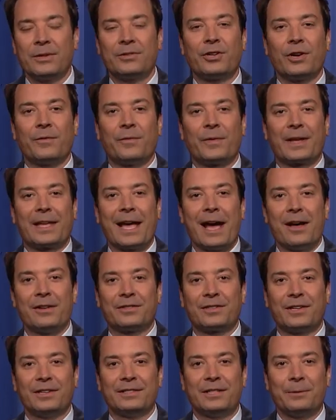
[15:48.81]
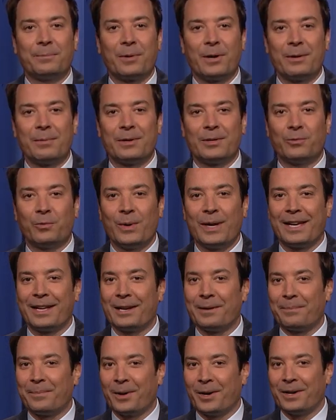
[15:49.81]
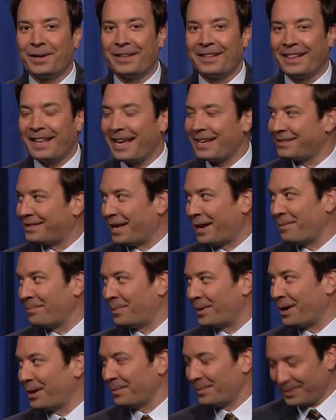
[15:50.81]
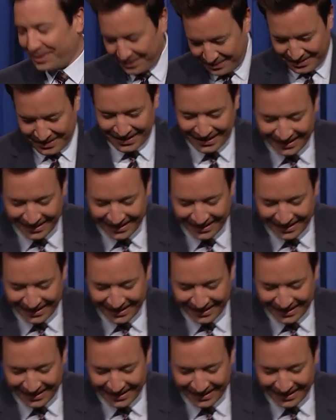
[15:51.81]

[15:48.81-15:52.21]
not sure if it counts because he pretty much weakened at Bernie the last 10 pubs. He's